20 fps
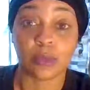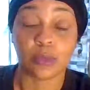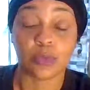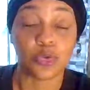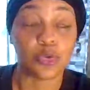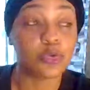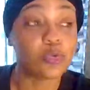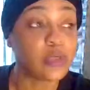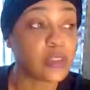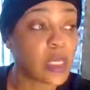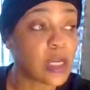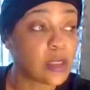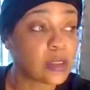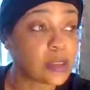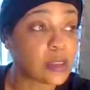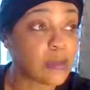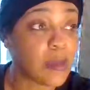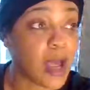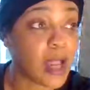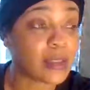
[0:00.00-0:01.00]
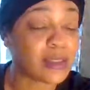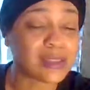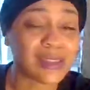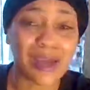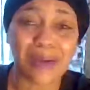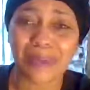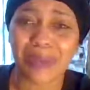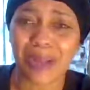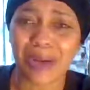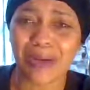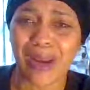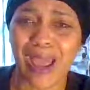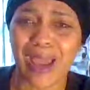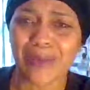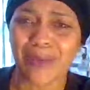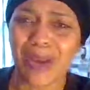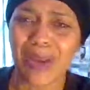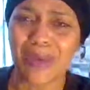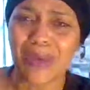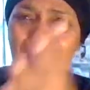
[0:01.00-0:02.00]
You tell somebody something, they're
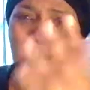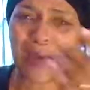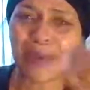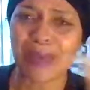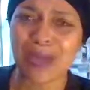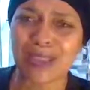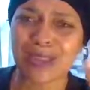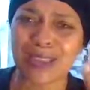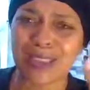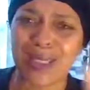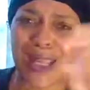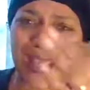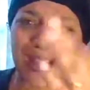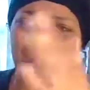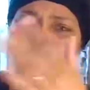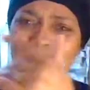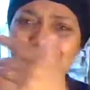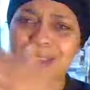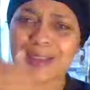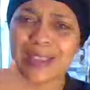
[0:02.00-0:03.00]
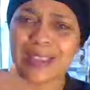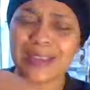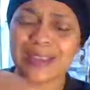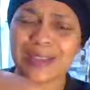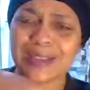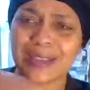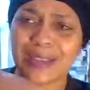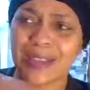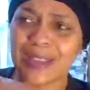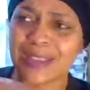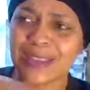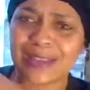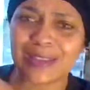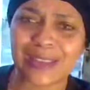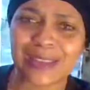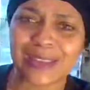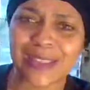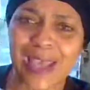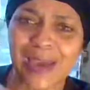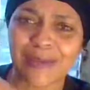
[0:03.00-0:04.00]
like, "Wait a minute, come here, sit down. Let's let's let, us
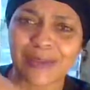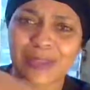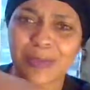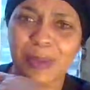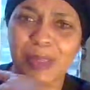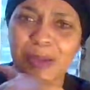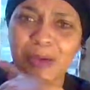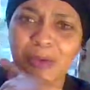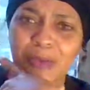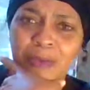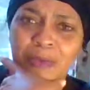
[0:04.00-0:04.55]
let us have a spell."